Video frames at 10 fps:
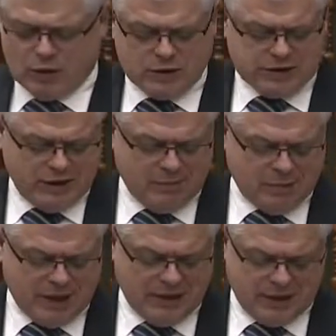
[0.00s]
work done
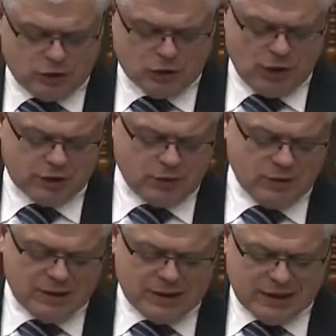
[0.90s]
by the
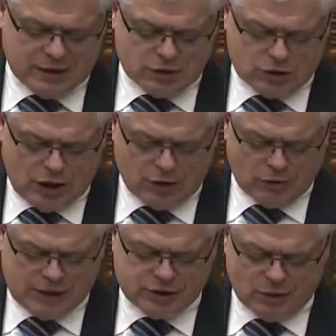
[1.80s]
Toronto
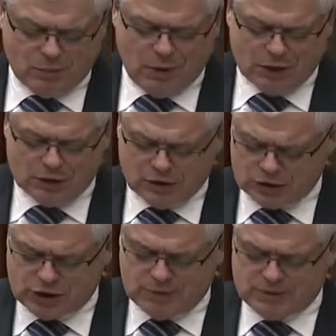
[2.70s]
Intergenerational
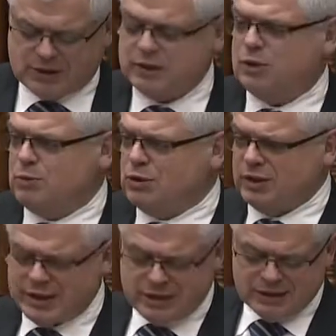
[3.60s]
Partnerships and
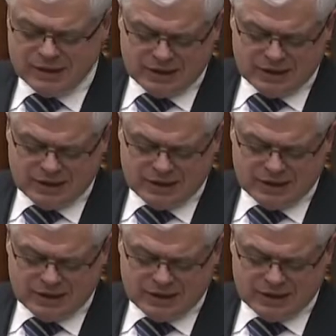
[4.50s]
Community,